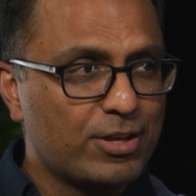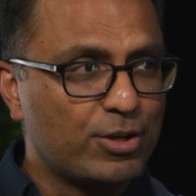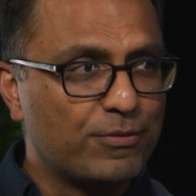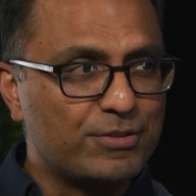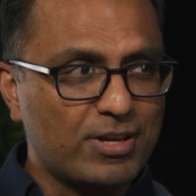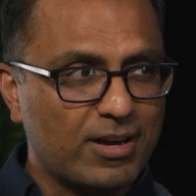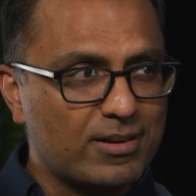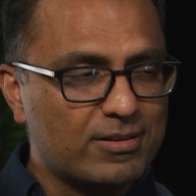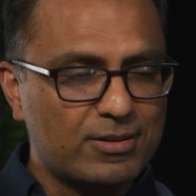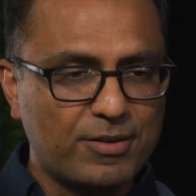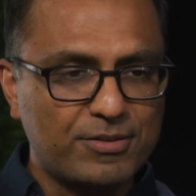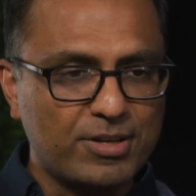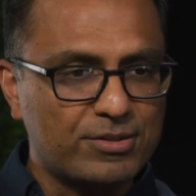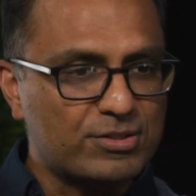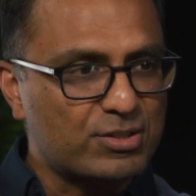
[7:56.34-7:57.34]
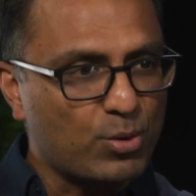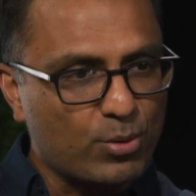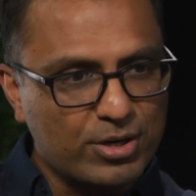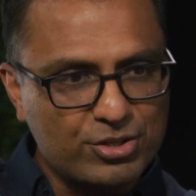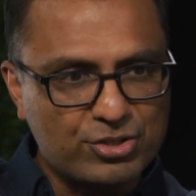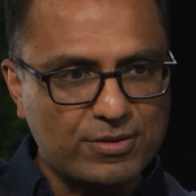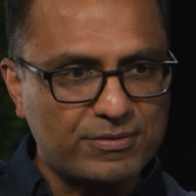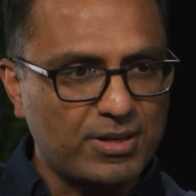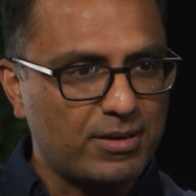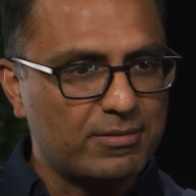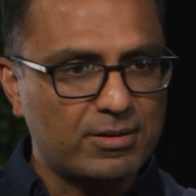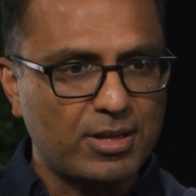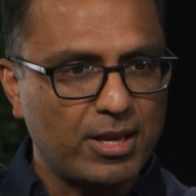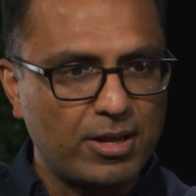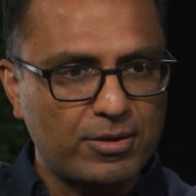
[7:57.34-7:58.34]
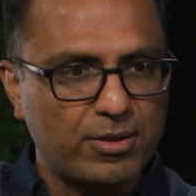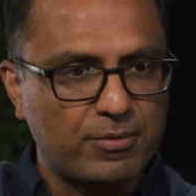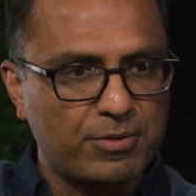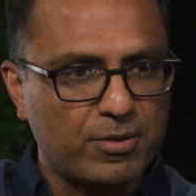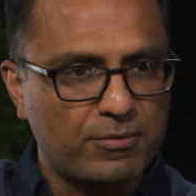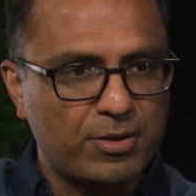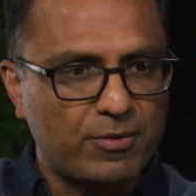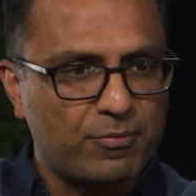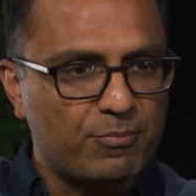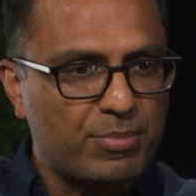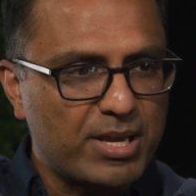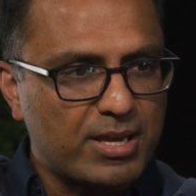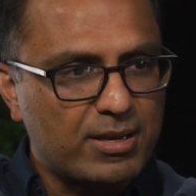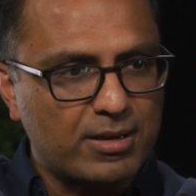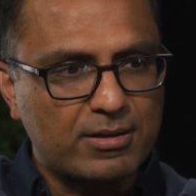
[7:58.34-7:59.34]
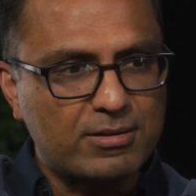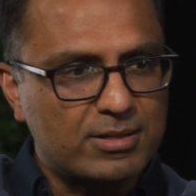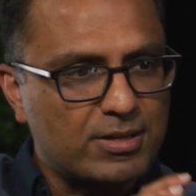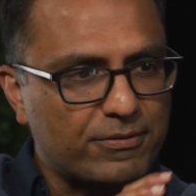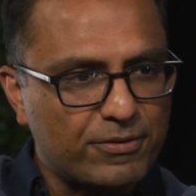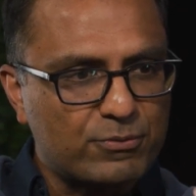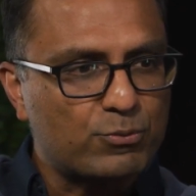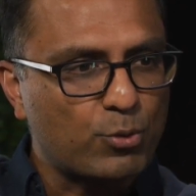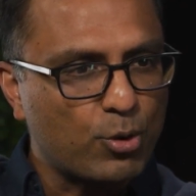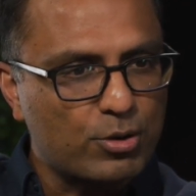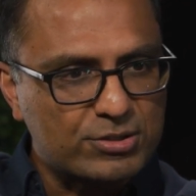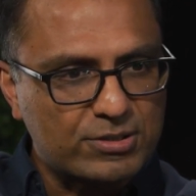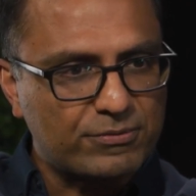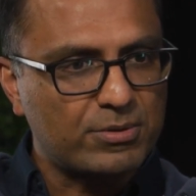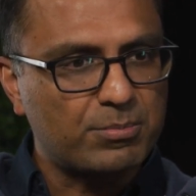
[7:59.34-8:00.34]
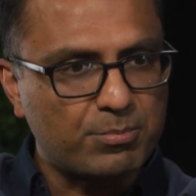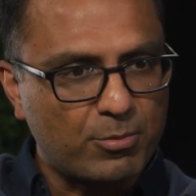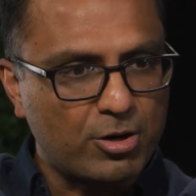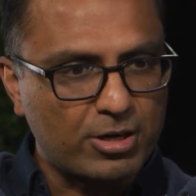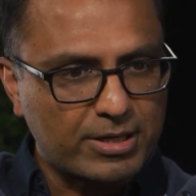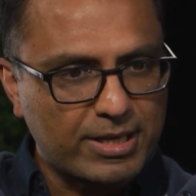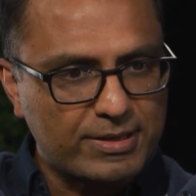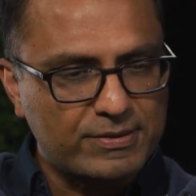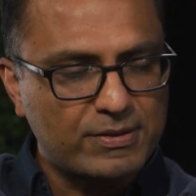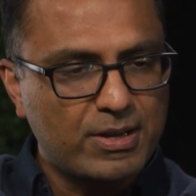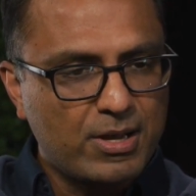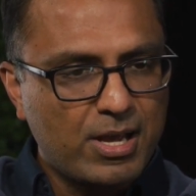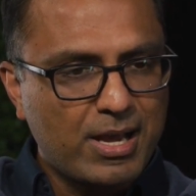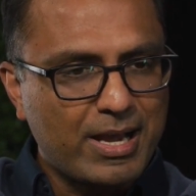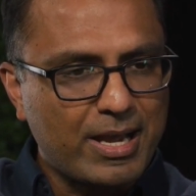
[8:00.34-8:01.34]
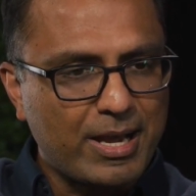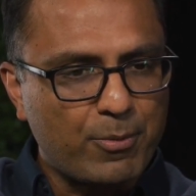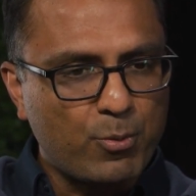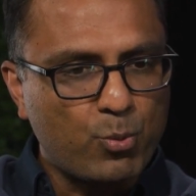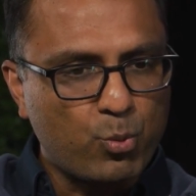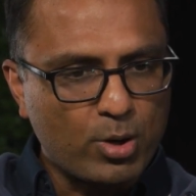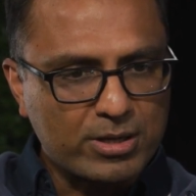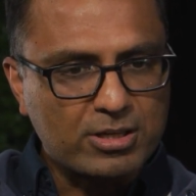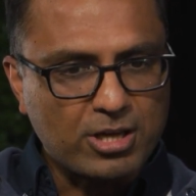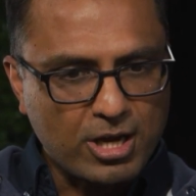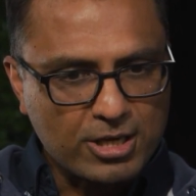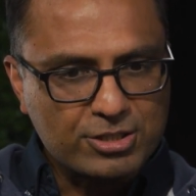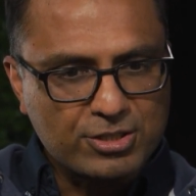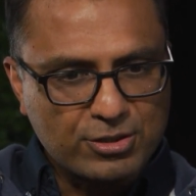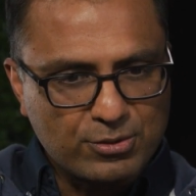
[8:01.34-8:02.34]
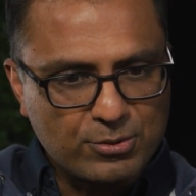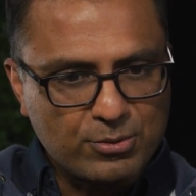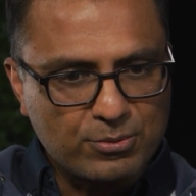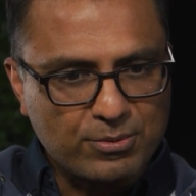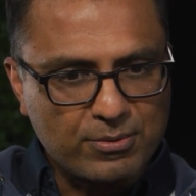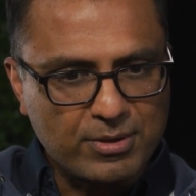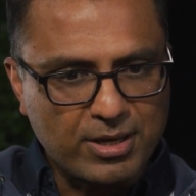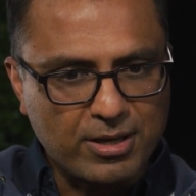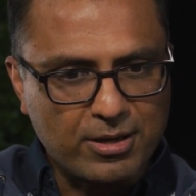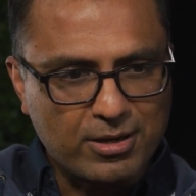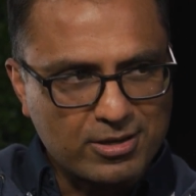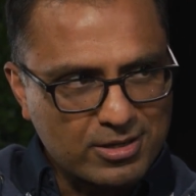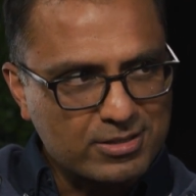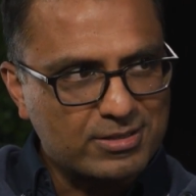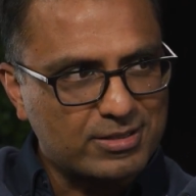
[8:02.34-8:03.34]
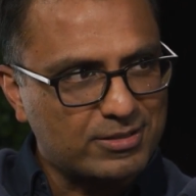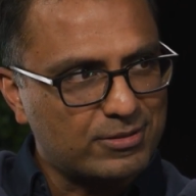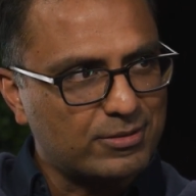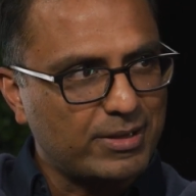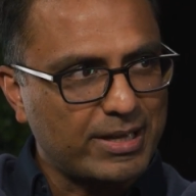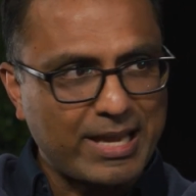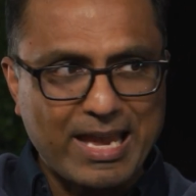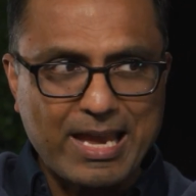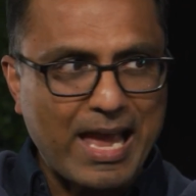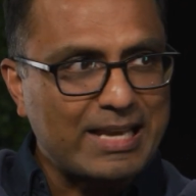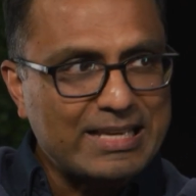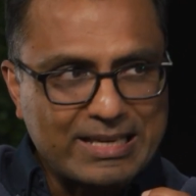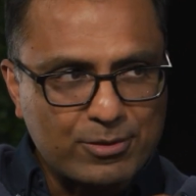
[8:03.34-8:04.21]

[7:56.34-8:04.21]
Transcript: you've done, you've done storage, you've done, you know, you, you, you've been in different roles, different markets. What got you, you know, hooked to like, hey, I need